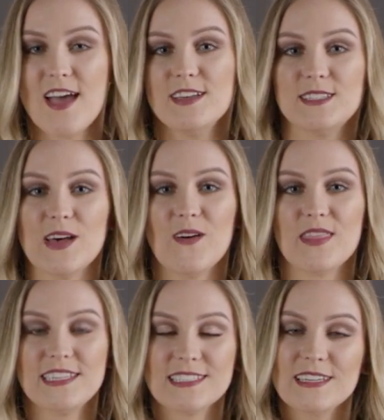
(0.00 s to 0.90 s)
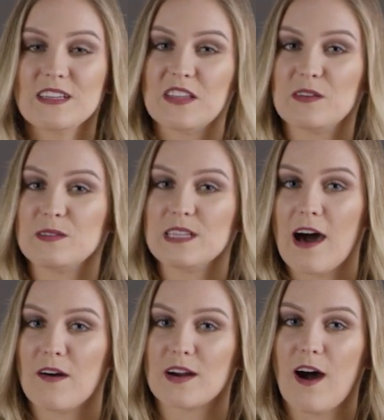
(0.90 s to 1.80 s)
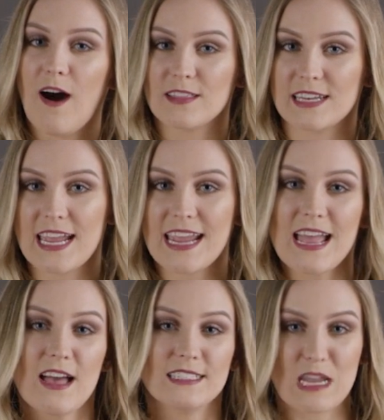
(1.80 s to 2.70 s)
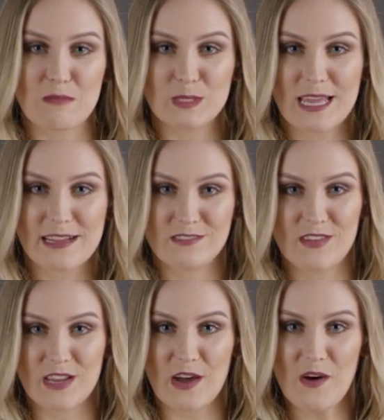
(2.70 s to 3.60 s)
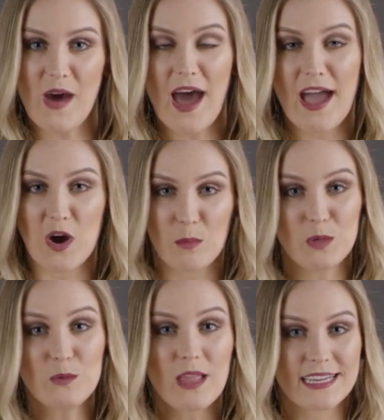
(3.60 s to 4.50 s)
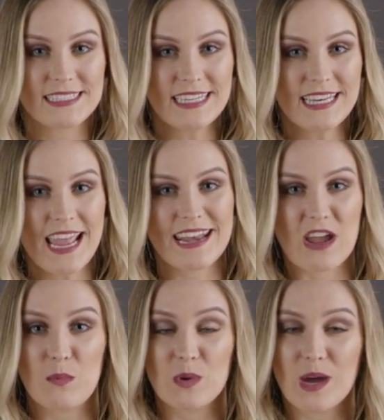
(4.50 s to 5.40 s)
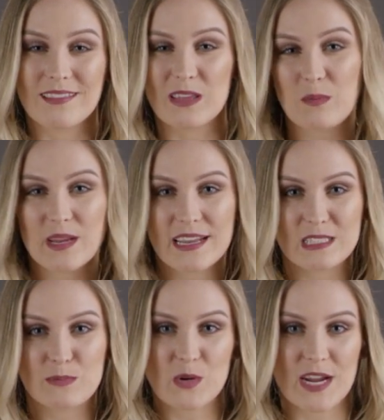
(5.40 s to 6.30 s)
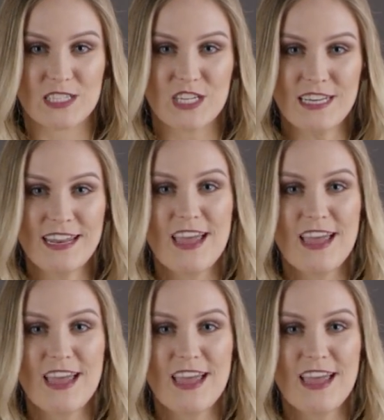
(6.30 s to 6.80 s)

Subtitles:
So this concludes our holiday table settings video. I hope you liked it and I hope you got a little bit of inspiration.